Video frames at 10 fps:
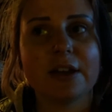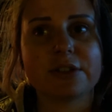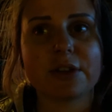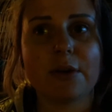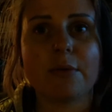
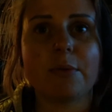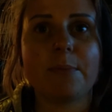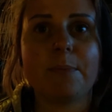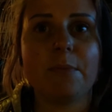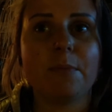So
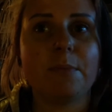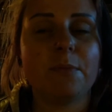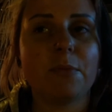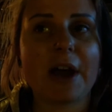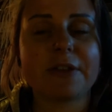
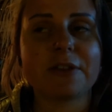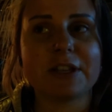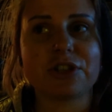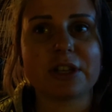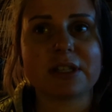rather
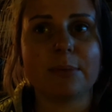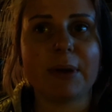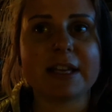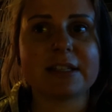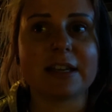than just the
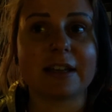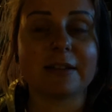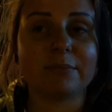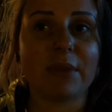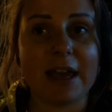basic
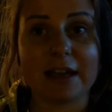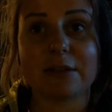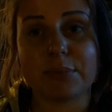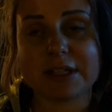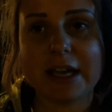egg
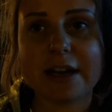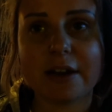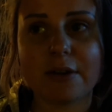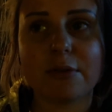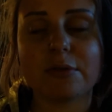and
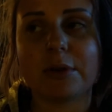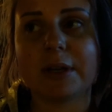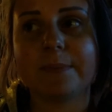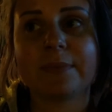potato,